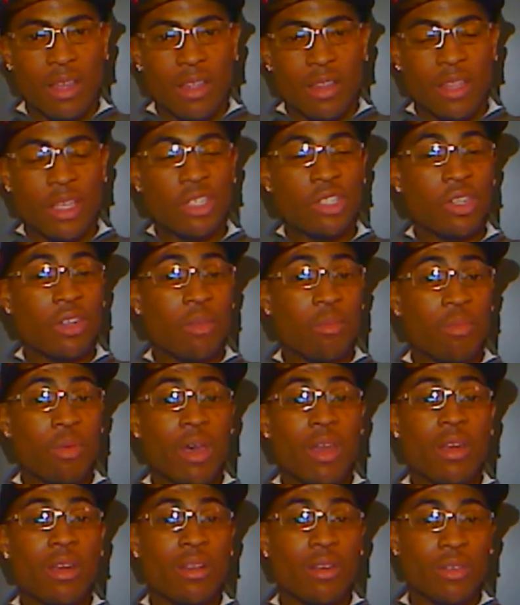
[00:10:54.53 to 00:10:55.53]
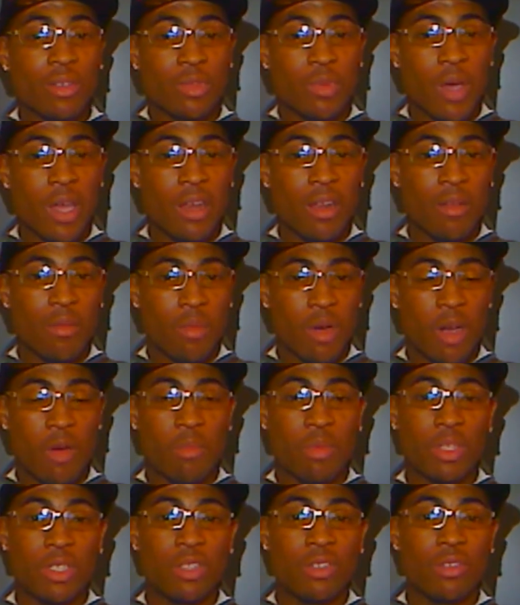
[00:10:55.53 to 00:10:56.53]
that your competitor is writing about,
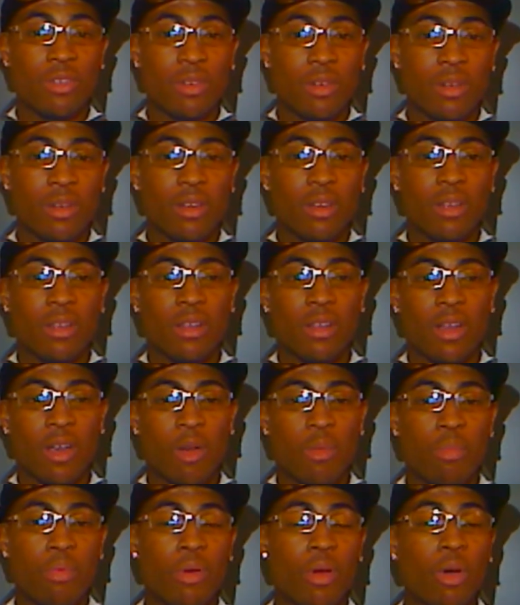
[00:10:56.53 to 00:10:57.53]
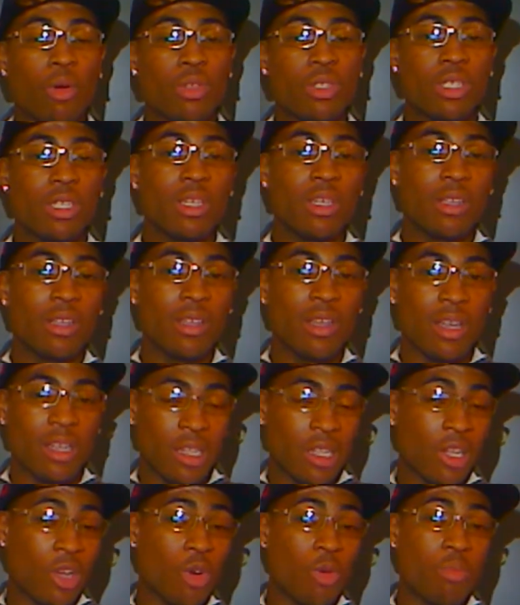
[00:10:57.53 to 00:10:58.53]
but you're approaching it a
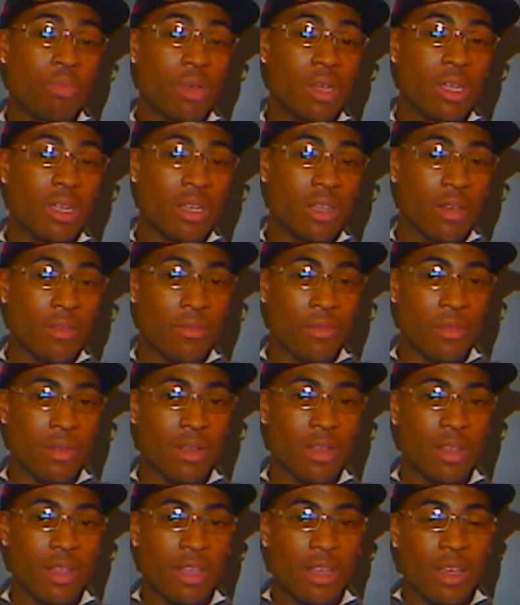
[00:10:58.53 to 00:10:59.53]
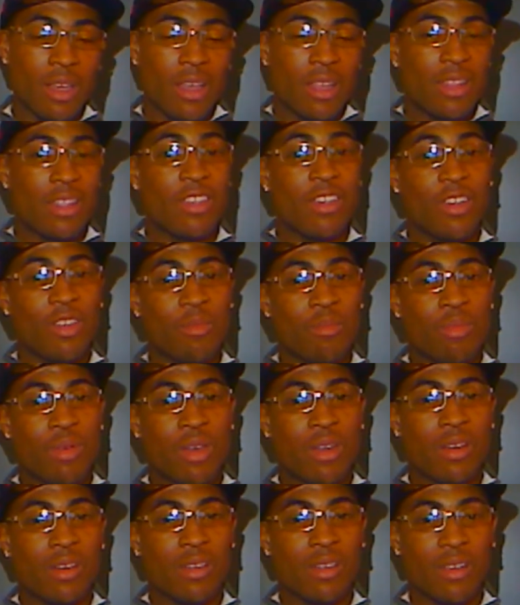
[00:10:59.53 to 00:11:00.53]
little bit different than your
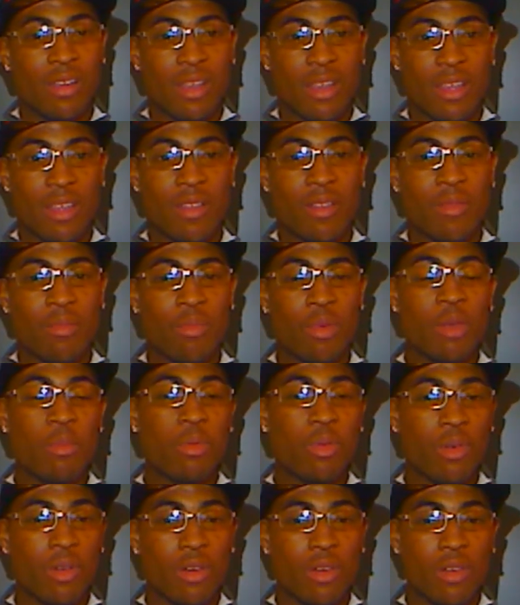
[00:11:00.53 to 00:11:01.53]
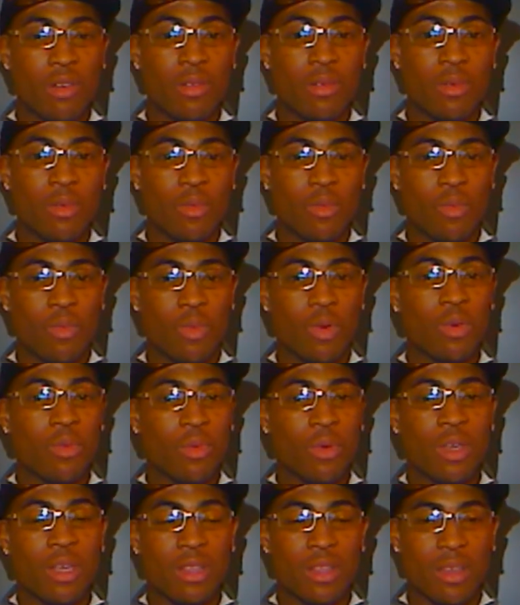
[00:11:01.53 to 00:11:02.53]
competitor, and people are going to want to
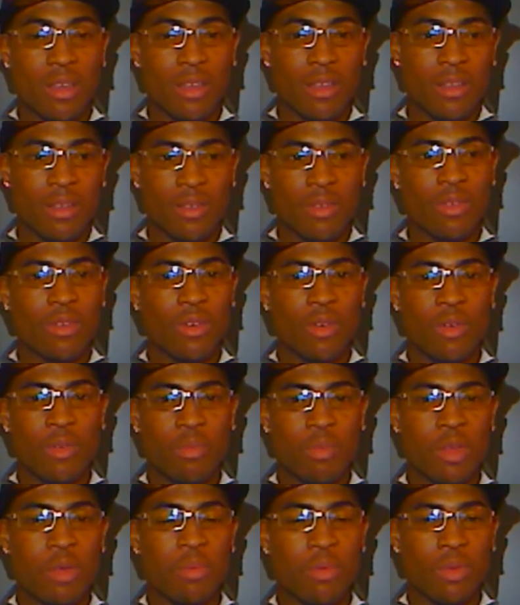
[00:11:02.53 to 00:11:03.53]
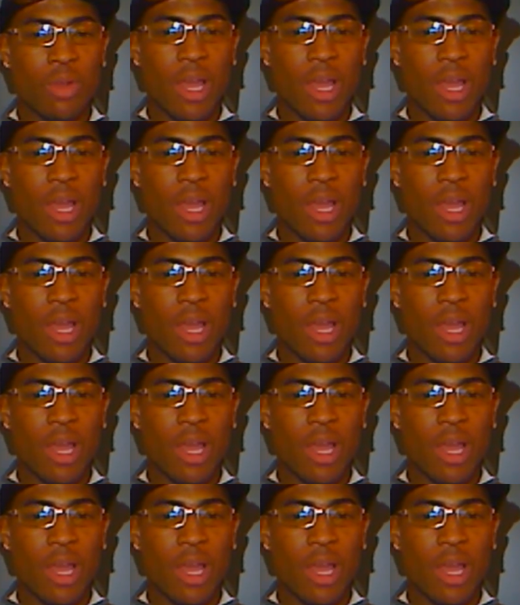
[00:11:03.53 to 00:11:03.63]
read that. You know, people